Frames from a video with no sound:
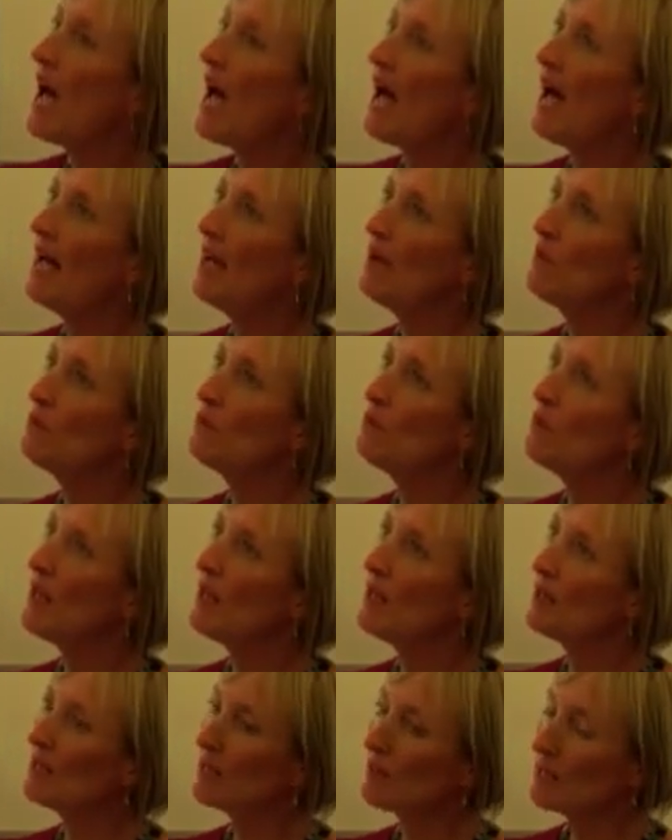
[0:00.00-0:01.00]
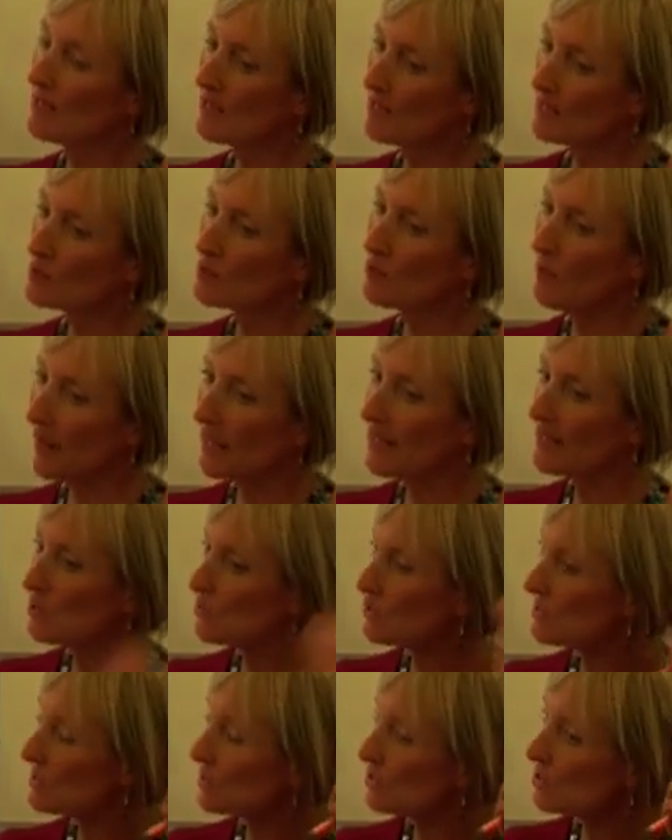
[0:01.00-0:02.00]
Well, it's quite
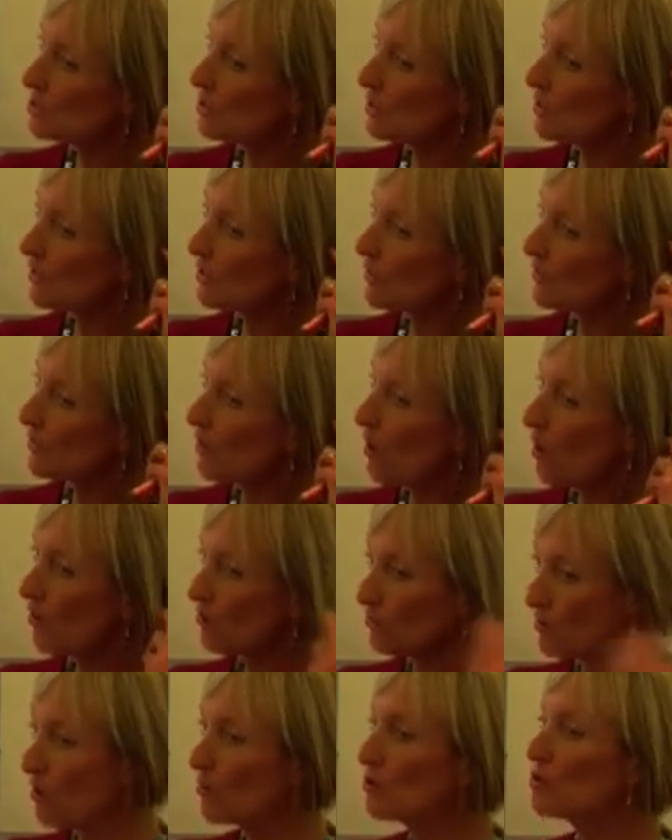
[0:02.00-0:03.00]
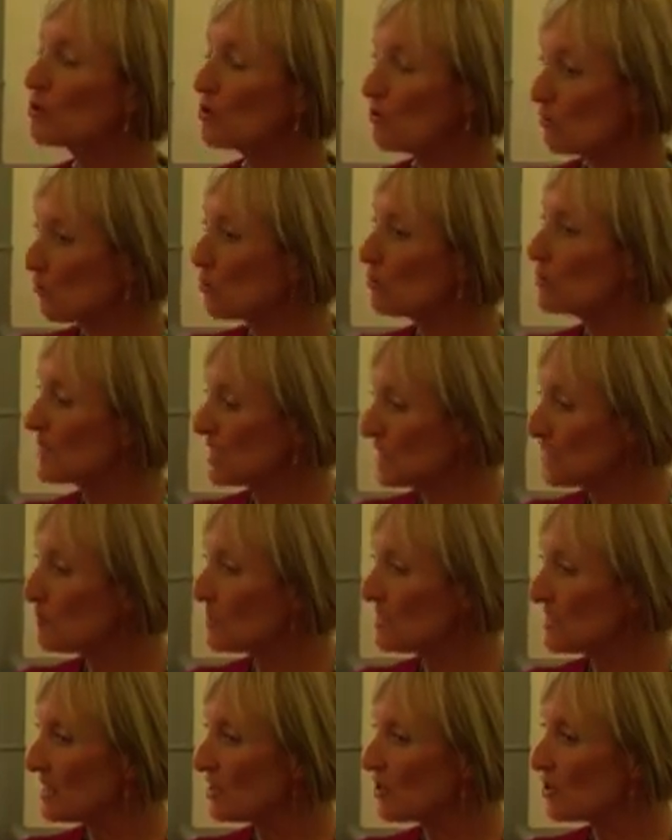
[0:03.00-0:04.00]
interesting to look at the whole notion of audience
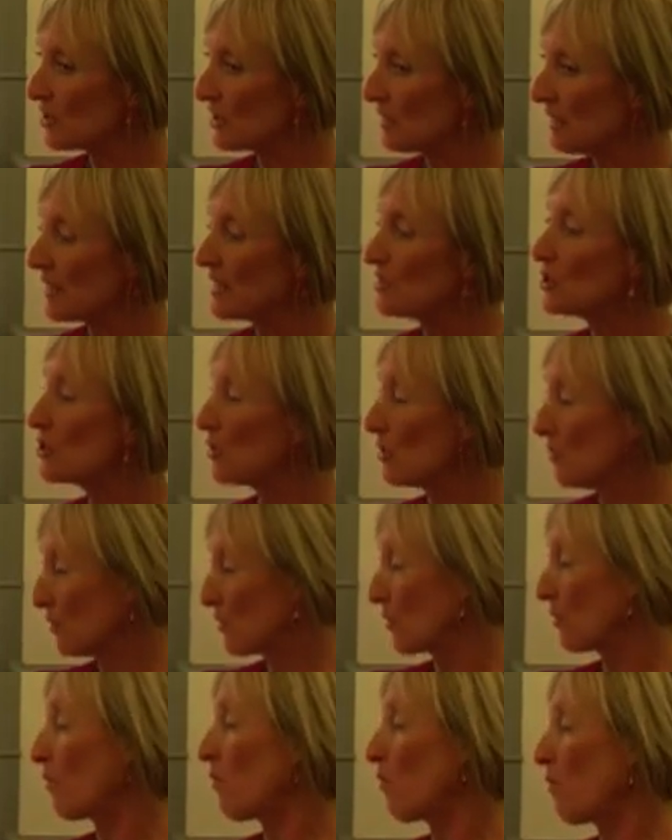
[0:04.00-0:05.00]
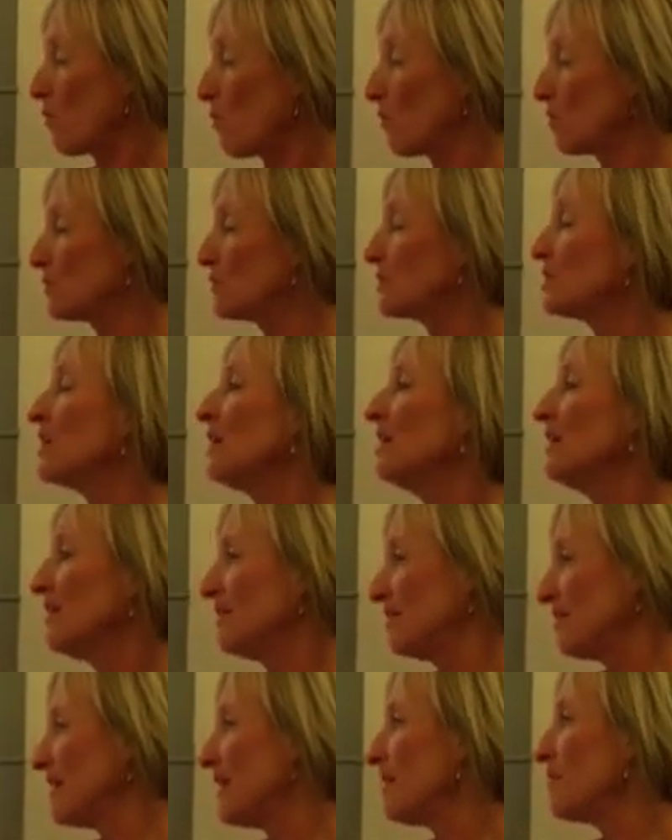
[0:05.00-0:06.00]
positioning and to look at Hall's
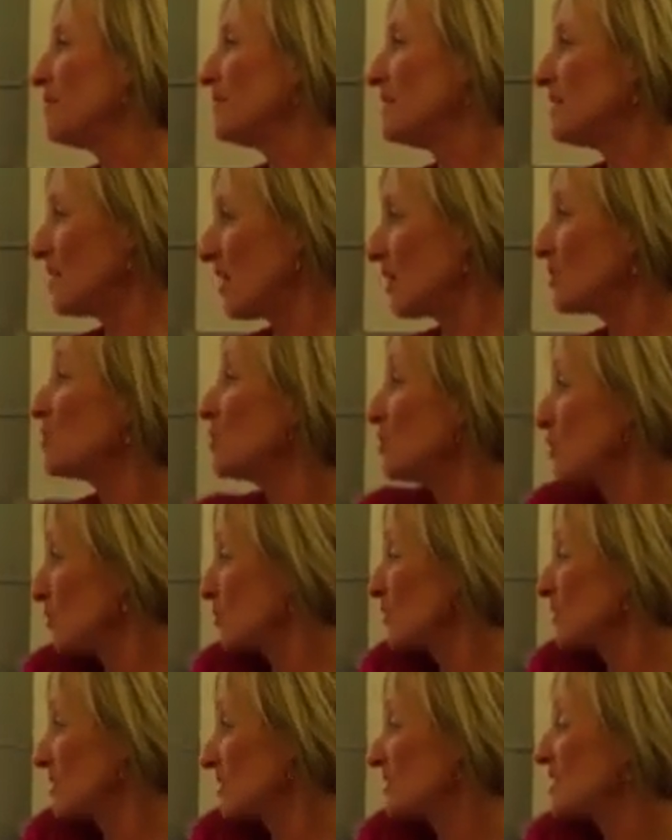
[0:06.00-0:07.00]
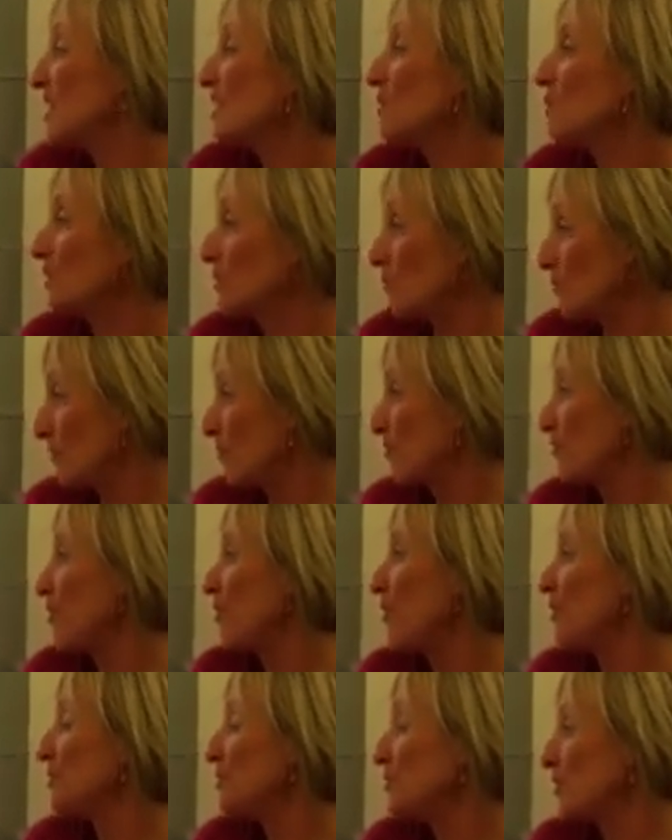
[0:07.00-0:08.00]
theories that to do, as I said, with
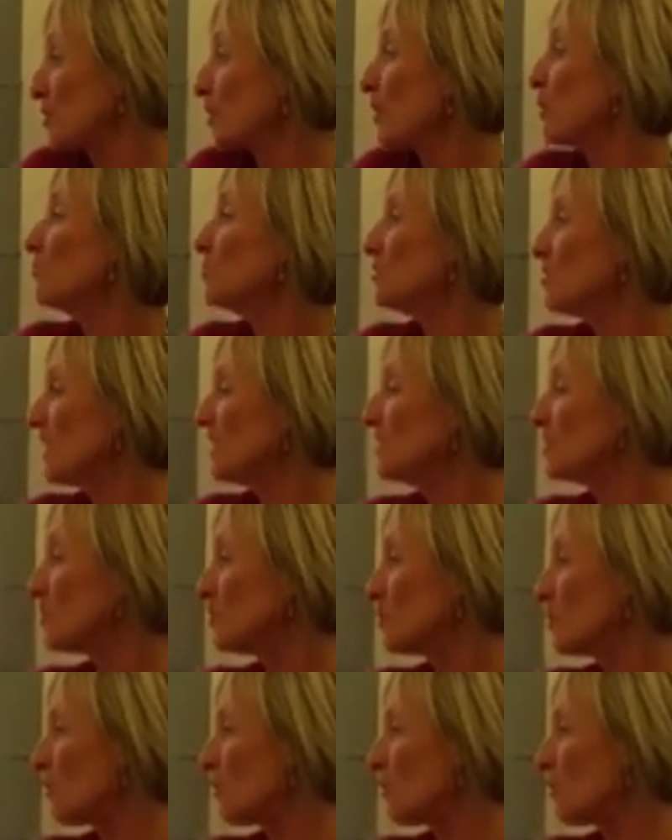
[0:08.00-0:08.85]
preferred, negotiated and